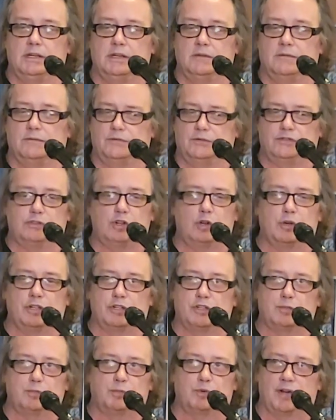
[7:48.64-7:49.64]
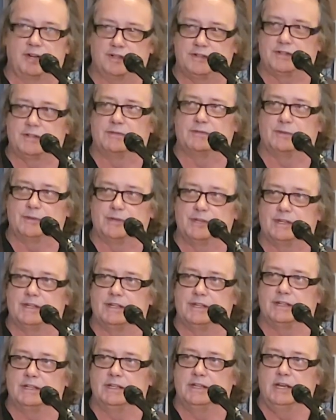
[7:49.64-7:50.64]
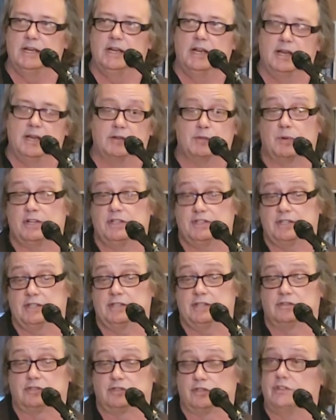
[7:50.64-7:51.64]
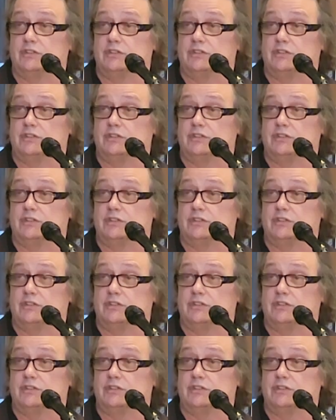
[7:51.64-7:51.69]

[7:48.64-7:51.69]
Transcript: so expressive with it. Mm-hmm. That's why you see it in churches.